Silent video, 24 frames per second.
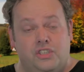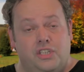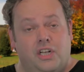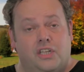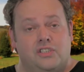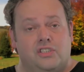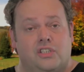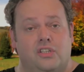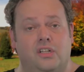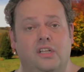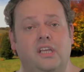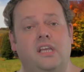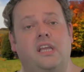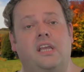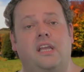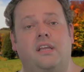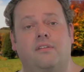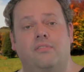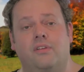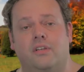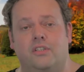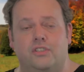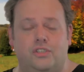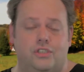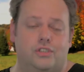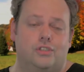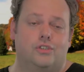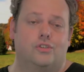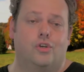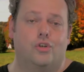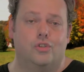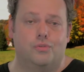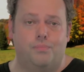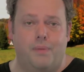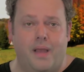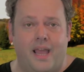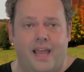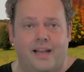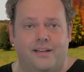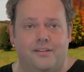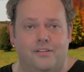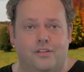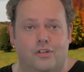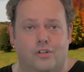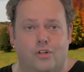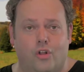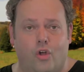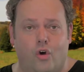She doesn't leave. She just goes back
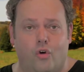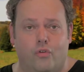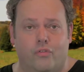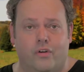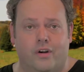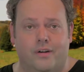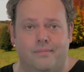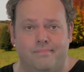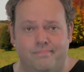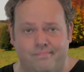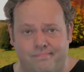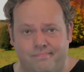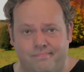to the clover.